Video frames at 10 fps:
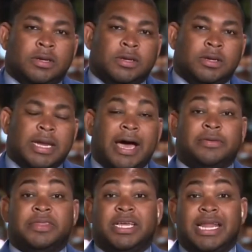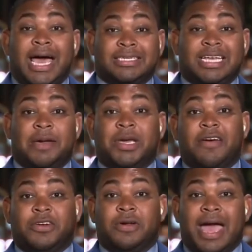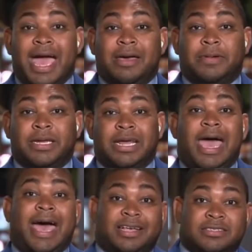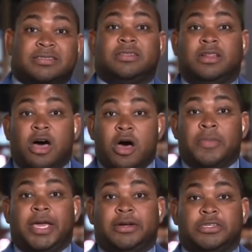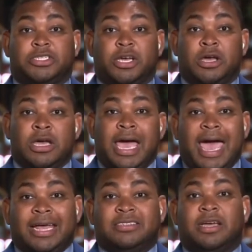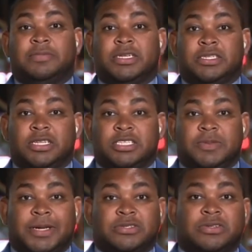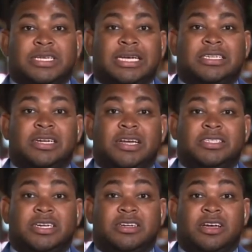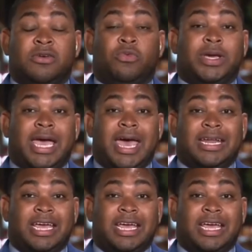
Now, the last time Governor Abbott asked the lawmakers to add something to the special session agenda, we had a